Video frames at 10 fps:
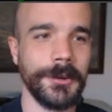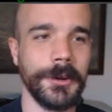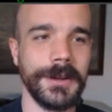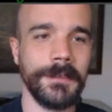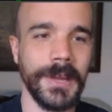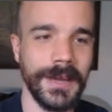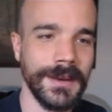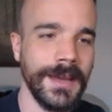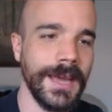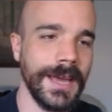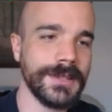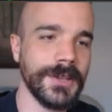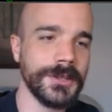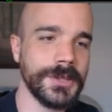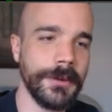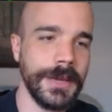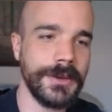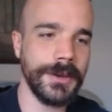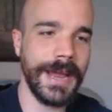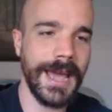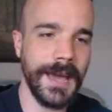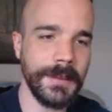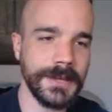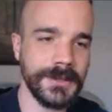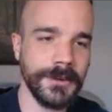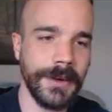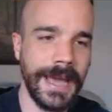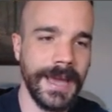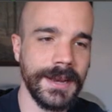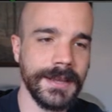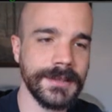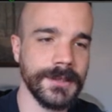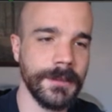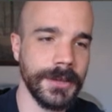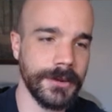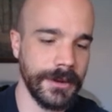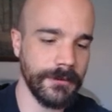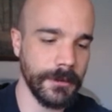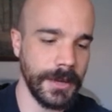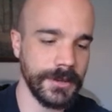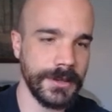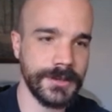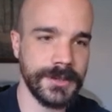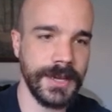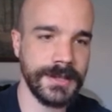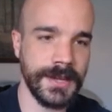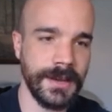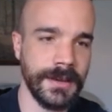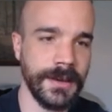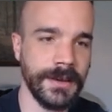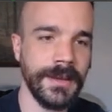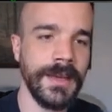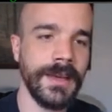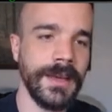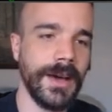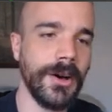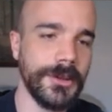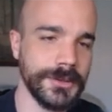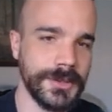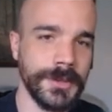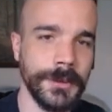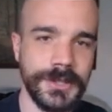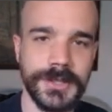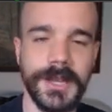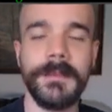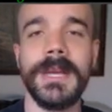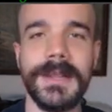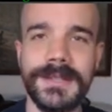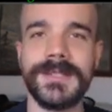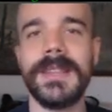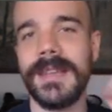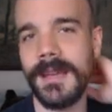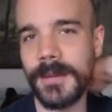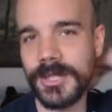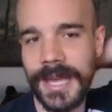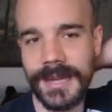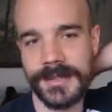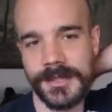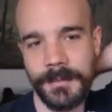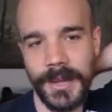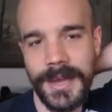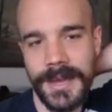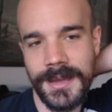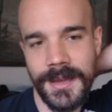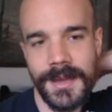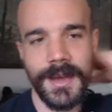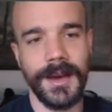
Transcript: is according to plan. It's also a good habit to add in some other information. Let's say uh, alt, which is going to be, let's say the image can't display,